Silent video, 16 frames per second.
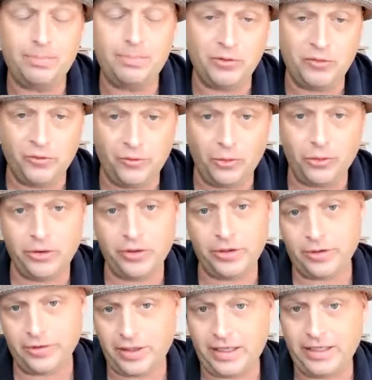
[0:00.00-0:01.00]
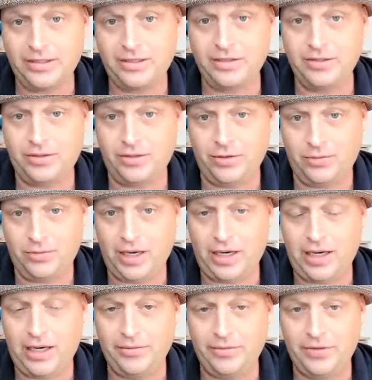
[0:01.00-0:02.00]
before their license
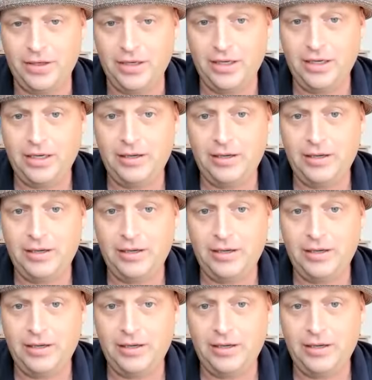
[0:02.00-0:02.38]
arrives.